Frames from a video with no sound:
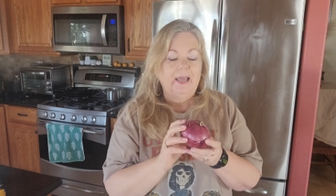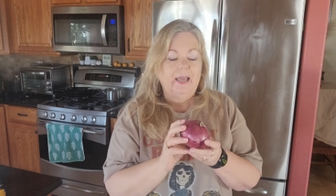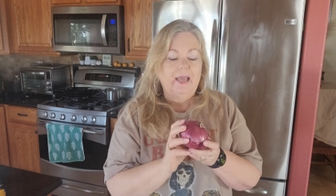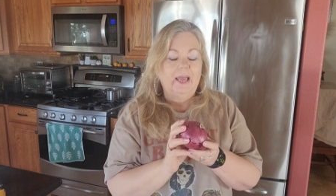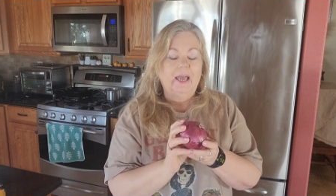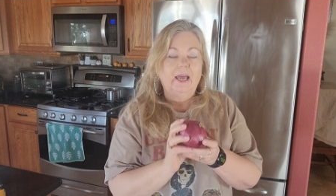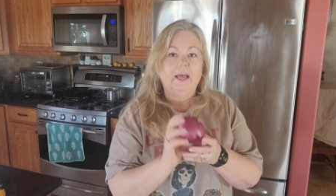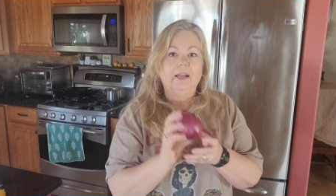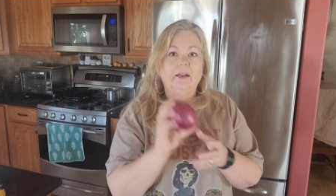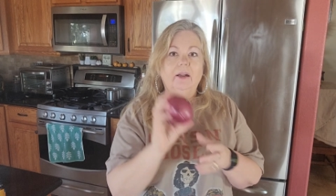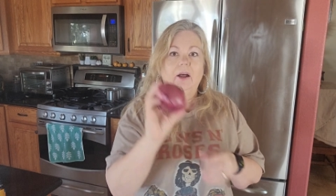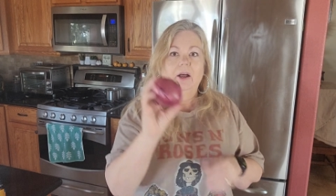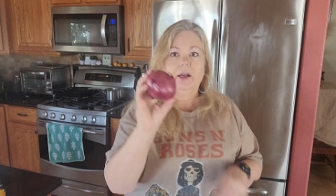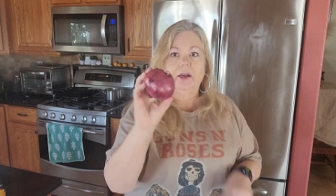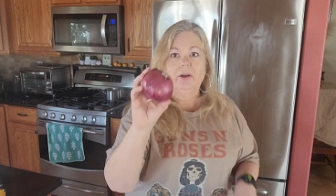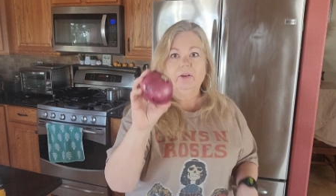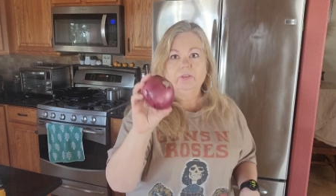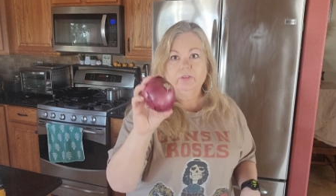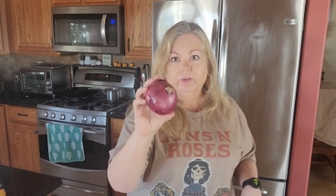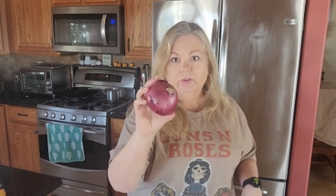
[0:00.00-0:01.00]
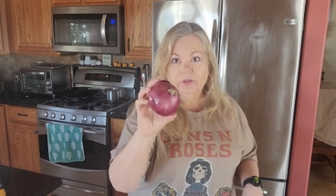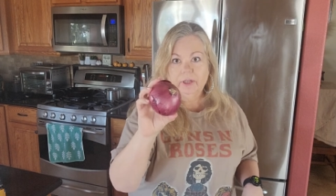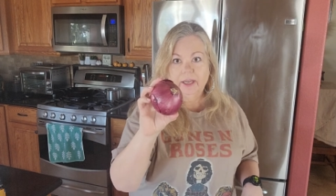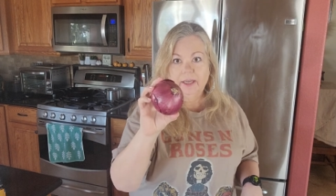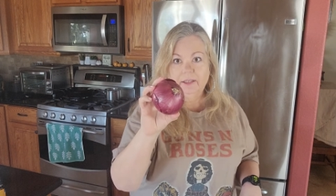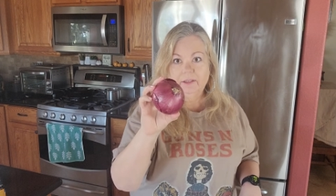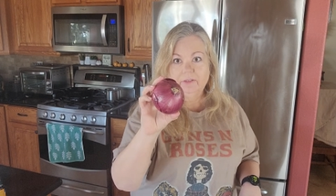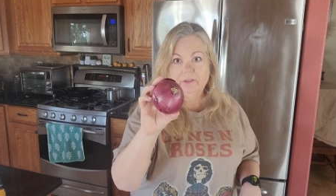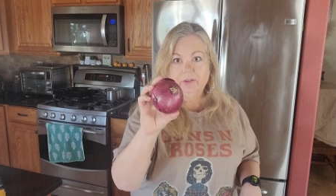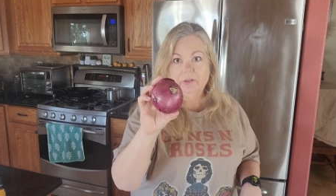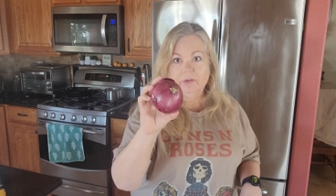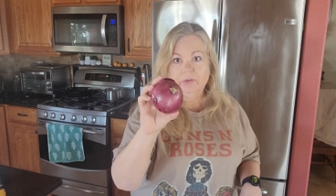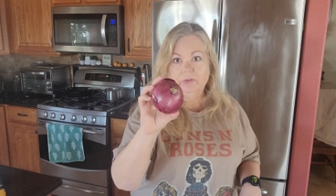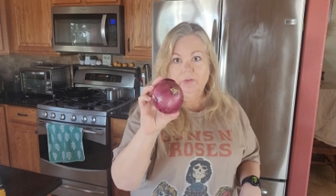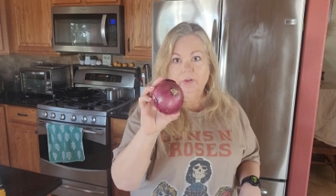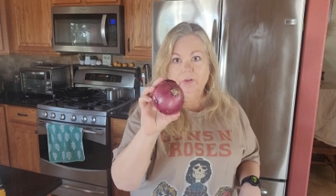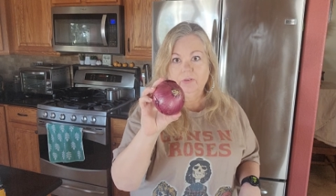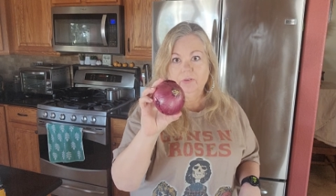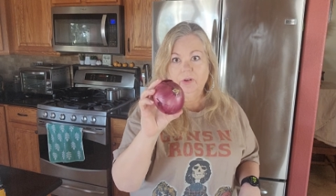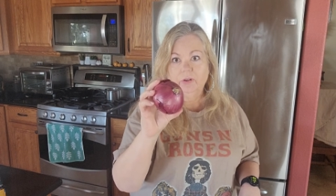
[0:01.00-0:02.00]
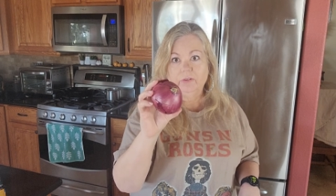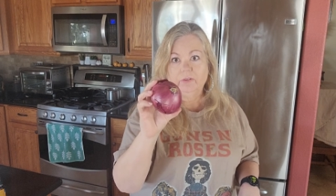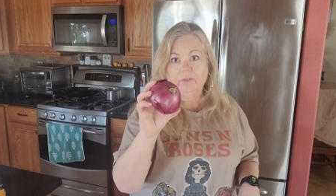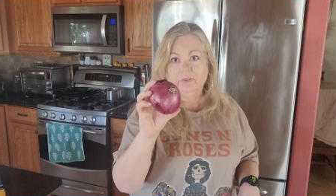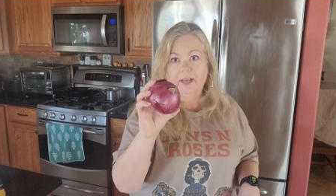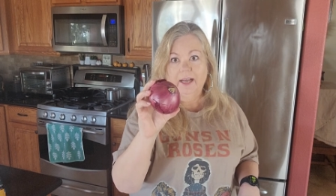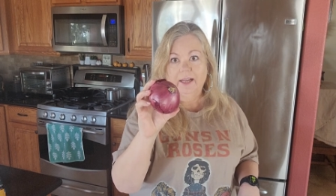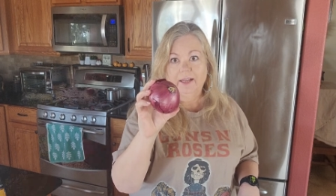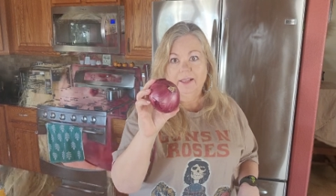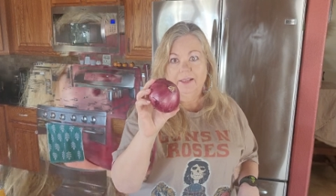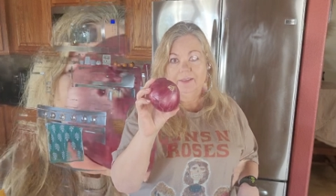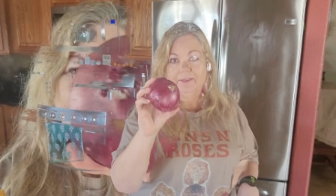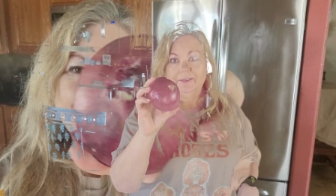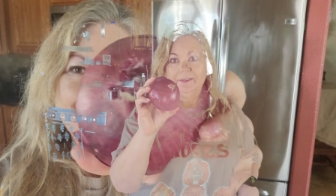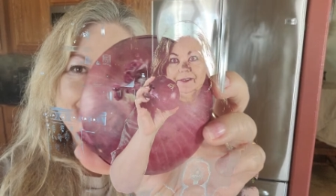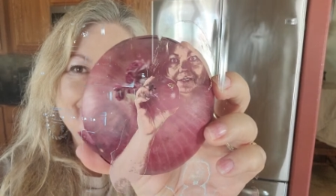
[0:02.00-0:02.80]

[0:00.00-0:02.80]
And I also like to use these on salads.